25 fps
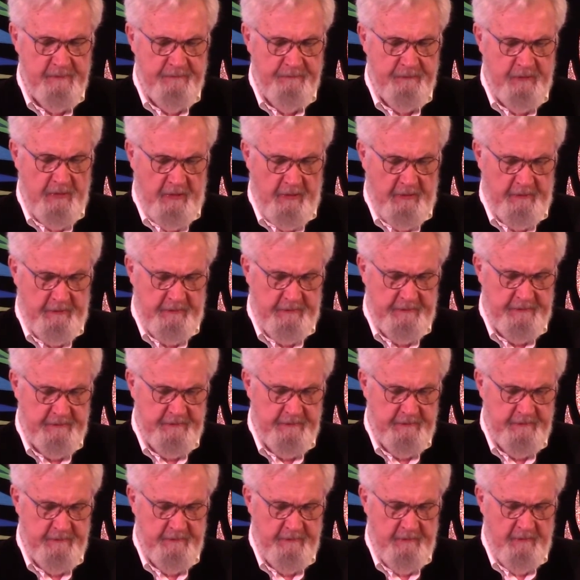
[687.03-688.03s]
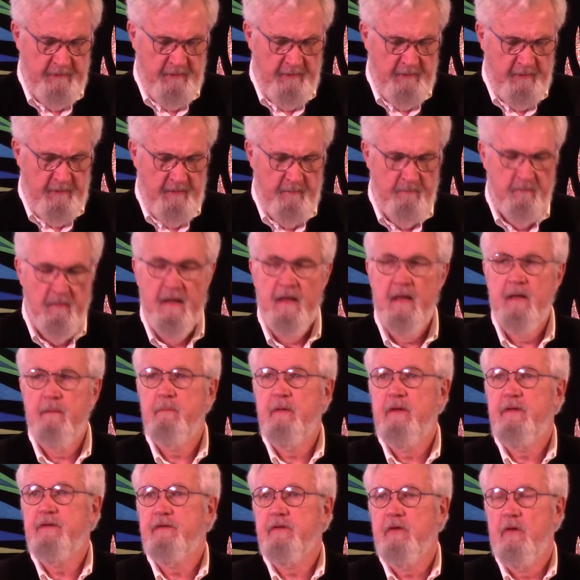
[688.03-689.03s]
of darkness. May it
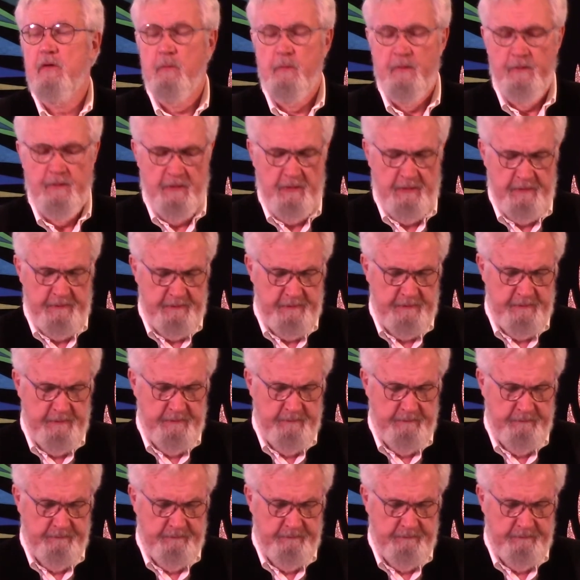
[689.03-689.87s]
be so with us.